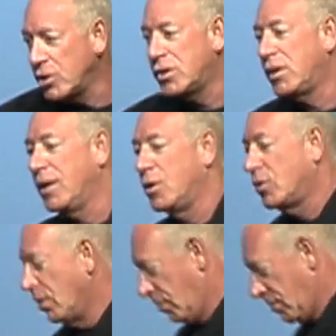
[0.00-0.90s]
just to tell you the
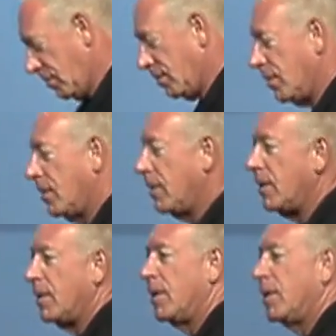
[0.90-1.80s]
truth.
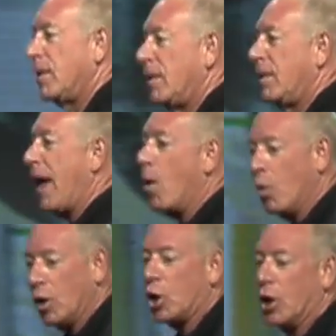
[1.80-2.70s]
That
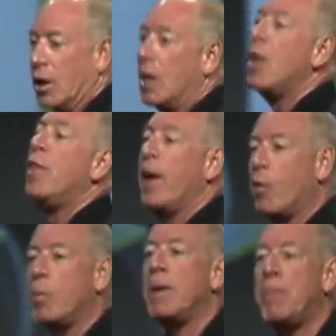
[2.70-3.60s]
will occur. There
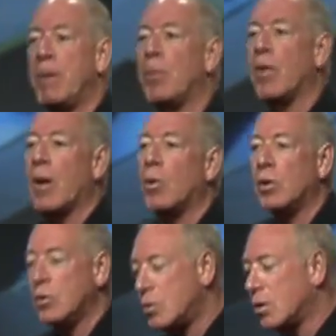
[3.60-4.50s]
will be people that will
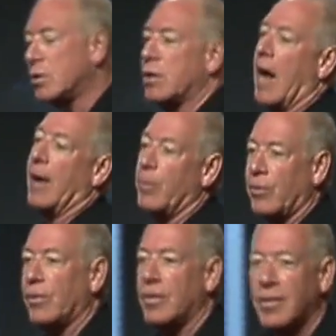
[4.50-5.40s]
lose their
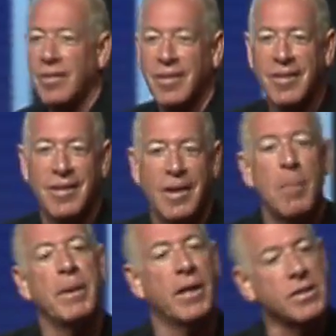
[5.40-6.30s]
jobs
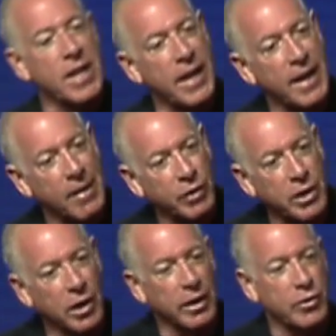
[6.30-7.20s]
because they didn't have the
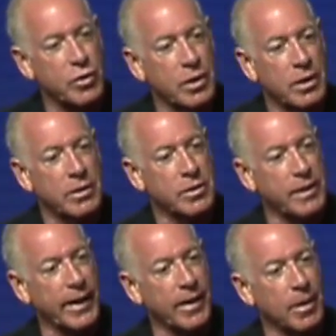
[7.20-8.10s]
courage to
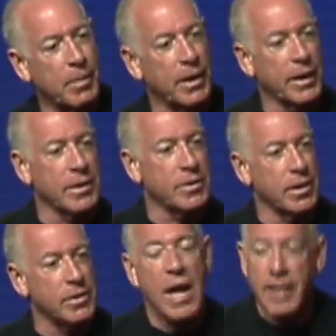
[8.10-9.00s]
stand up against
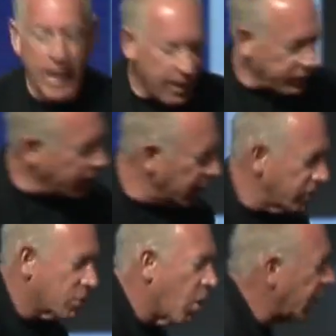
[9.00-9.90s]
this. They didn't have the
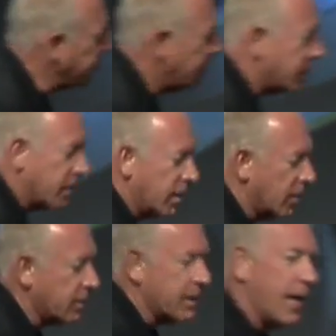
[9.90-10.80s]
courage to walk into the
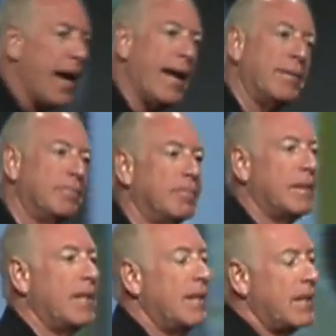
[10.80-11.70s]
CEO and say, hey,
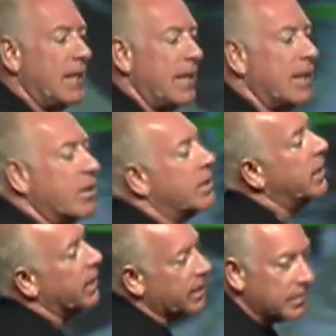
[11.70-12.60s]
here's the
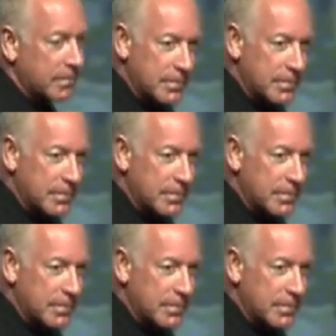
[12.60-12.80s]
deal.